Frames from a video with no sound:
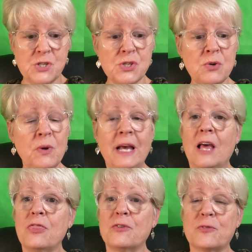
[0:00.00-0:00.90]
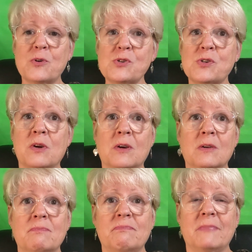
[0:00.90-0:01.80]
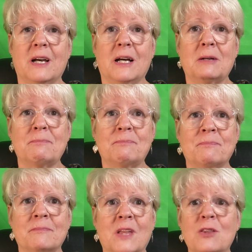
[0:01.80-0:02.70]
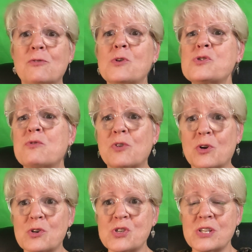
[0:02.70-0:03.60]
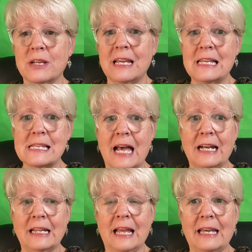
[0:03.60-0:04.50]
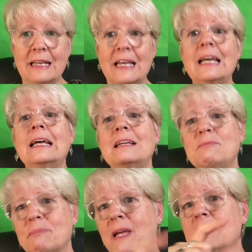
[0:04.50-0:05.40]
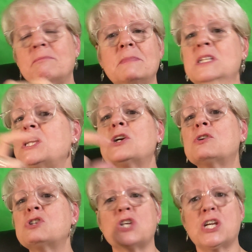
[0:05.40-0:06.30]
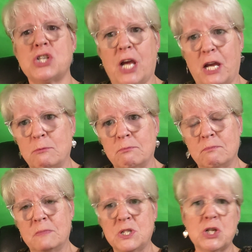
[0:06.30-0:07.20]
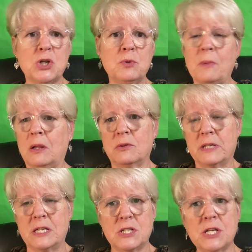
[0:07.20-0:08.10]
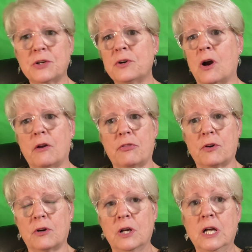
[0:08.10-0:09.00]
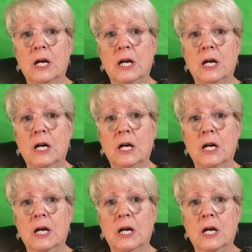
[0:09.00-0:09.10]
So, the first verse is kind of like, dear JJ, dear Melody, dear Arthur.